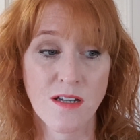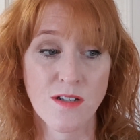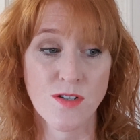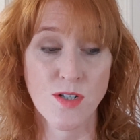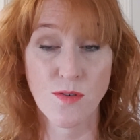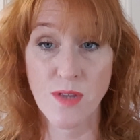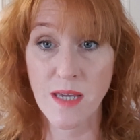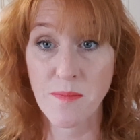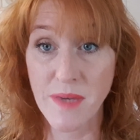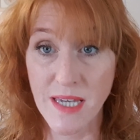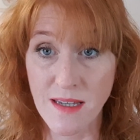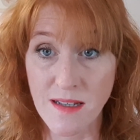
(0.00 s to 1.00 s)
Do they
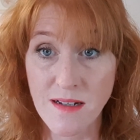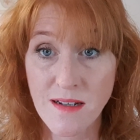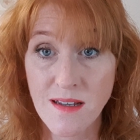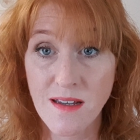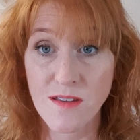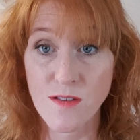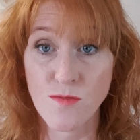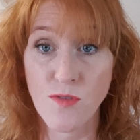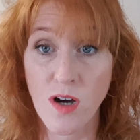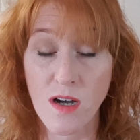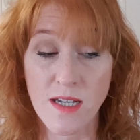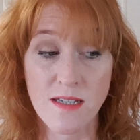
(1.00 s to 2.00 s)
mean the
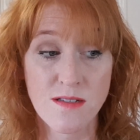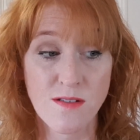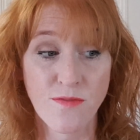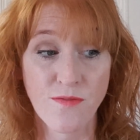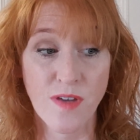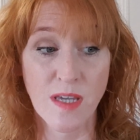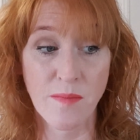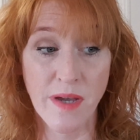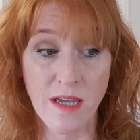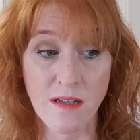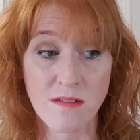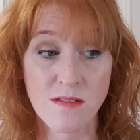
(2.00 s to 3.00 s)
rise of
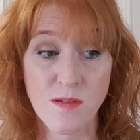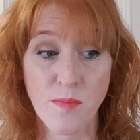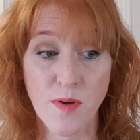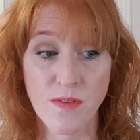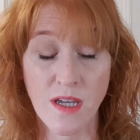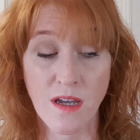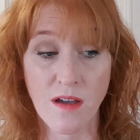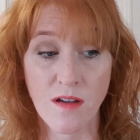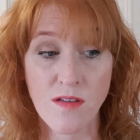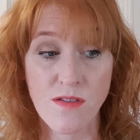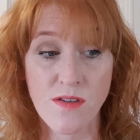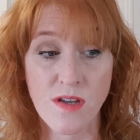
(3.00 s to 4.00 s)
females upon the earth?